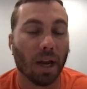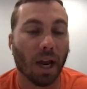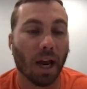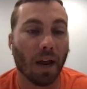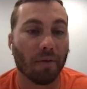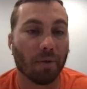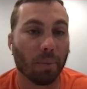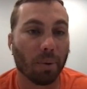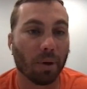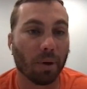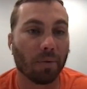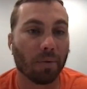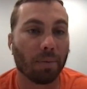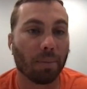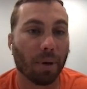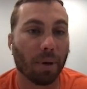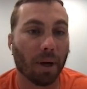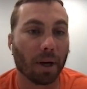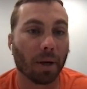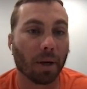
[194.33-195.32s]
Have a bit of
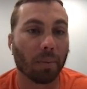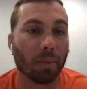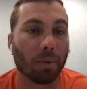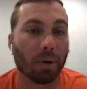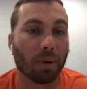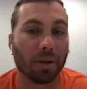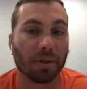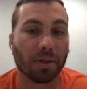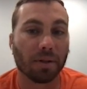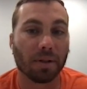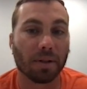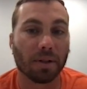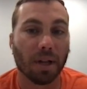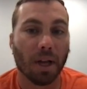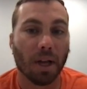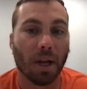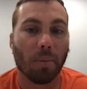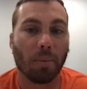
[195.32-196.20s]
pocket presence.